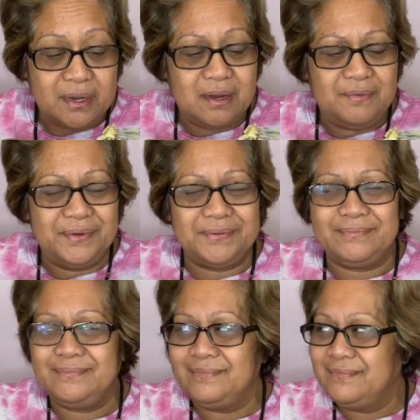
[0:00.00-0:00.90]
And I thought,
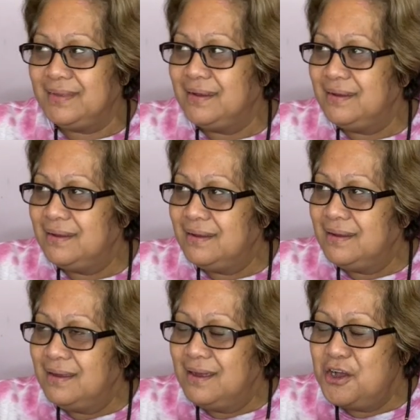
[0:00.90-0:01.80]

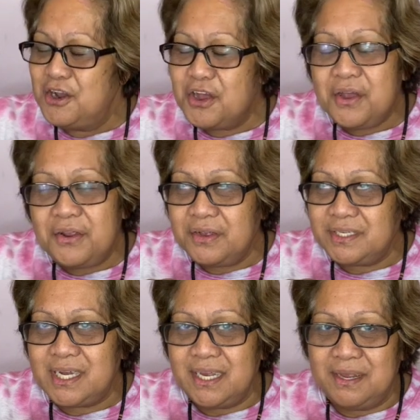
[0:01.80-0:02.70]
look at her
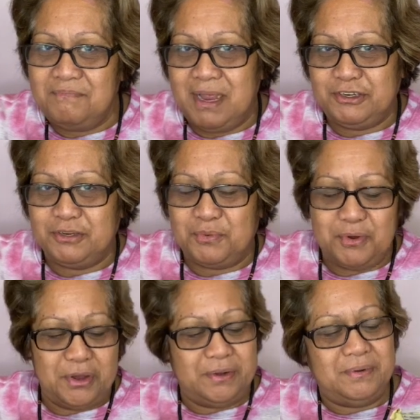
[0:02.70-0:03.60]
saying the magic
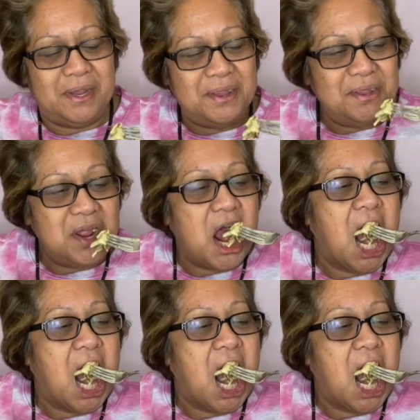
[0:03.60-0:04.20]
word, eh?